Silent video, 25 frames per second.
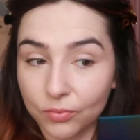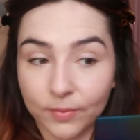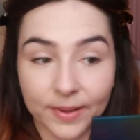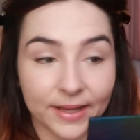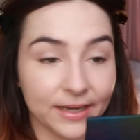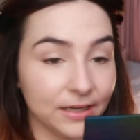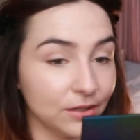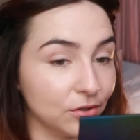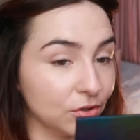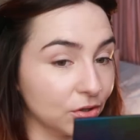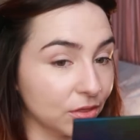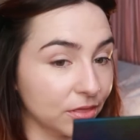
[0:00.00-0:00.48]

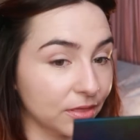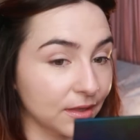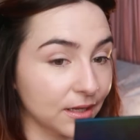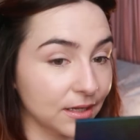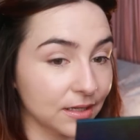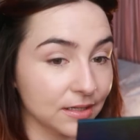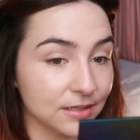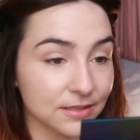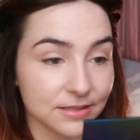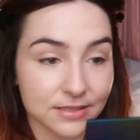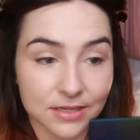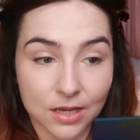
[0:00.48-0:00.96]
many good
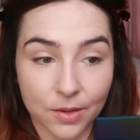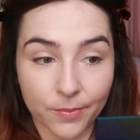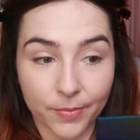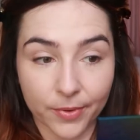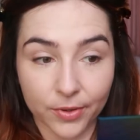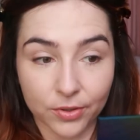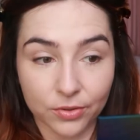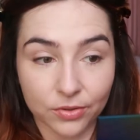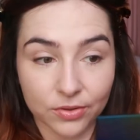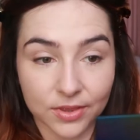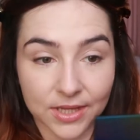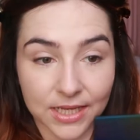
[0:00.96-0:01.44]
things
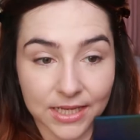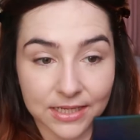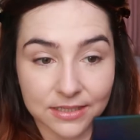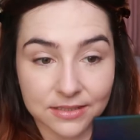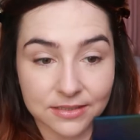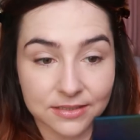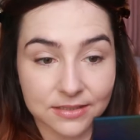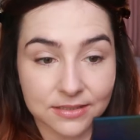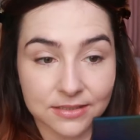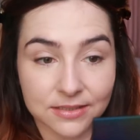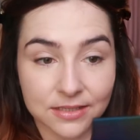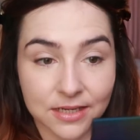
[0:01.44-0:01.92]
about
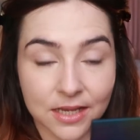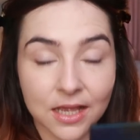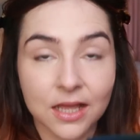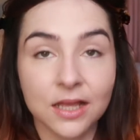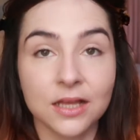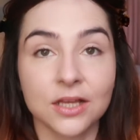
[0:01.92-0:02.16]
this